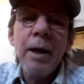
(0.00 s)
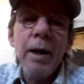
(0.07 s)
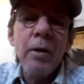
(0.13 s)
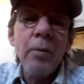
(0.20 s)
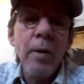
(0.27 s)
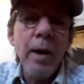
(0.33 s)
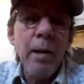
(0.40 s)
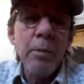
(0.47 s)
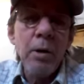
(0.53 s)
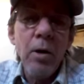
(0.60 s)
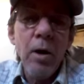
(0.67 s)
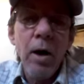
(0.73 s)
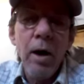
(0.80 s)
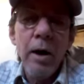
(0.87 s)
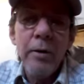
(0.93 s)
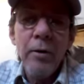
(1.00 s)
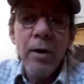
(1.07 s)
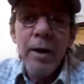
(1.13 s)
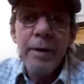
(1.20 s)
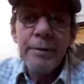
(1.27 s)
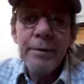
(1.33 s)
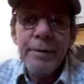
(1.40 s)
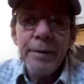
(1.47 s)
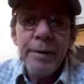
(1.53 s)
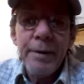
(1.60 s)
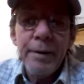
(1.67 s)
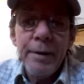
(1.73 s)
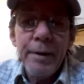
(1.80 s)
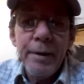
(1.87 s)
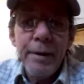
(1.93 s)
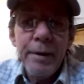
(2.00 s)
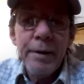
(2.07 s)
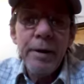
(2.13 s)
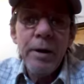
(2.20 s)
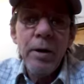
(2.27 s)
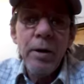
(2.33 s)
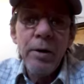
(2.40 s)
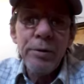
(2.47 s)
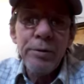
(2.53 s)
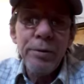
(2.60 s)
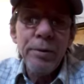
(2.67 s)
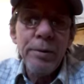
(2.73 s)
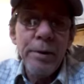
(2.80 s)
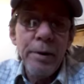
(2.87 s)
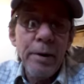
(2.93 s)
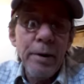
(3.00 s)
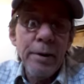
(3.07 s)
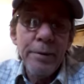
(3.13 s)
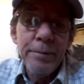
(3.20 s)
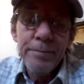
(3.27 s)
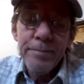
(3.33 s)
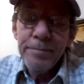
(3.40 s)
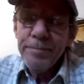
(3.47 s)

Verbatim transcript: kind of ramble on on, you know, to the